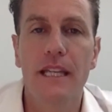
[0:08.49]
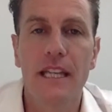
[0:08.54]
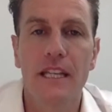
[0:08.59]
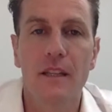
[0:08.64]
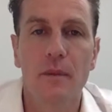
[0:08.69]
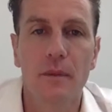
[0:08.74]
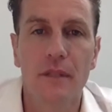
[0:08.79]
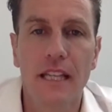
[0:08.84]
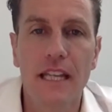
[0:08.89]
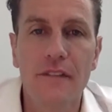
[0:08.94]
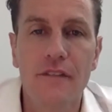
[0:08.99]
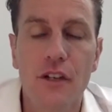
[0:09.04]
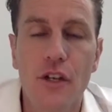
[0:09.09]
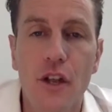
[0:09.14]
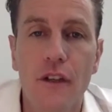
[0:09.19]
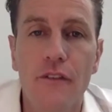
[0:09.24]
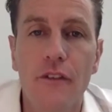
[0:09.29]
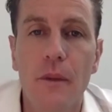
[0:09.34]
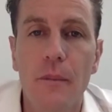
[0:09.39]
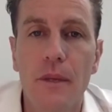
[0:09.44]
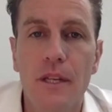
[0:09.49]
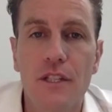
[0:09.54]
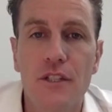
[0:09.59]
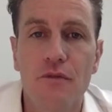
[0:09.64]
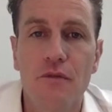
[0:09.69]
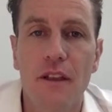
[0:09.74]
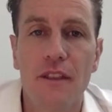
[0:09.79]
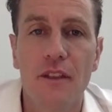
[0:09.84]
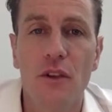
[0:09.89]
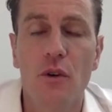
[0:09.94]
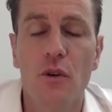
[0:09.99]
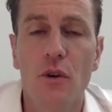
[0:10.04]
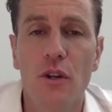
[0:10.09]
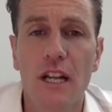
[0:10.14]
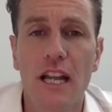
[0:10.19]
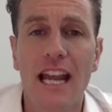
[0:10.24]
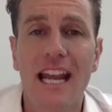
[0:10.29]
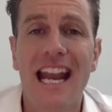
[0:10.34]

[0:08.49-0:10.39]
Can you believe it? November is around the corner,